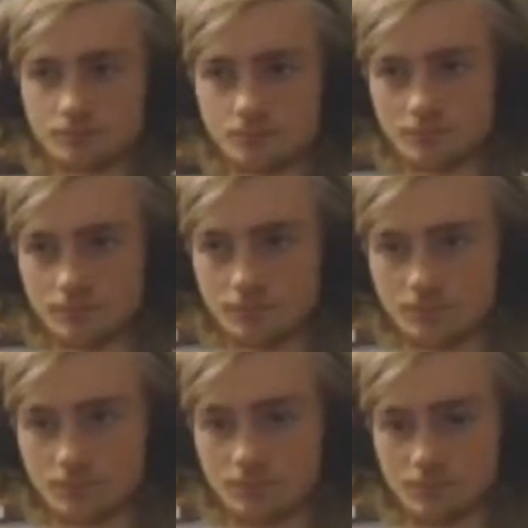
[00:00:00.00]

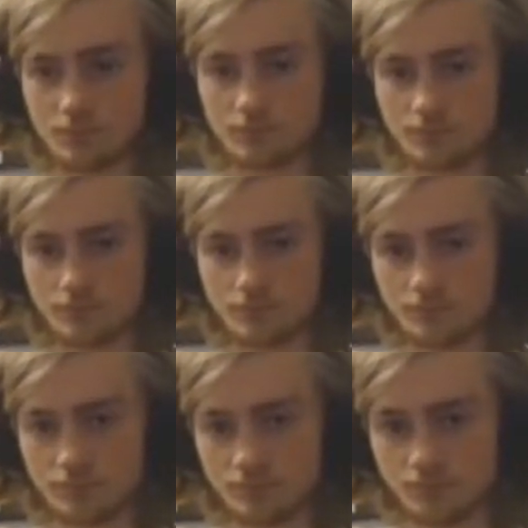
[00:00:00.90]

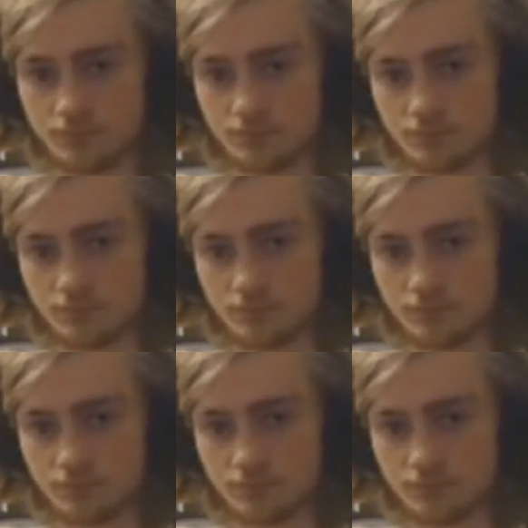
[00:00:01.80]
(not speaking)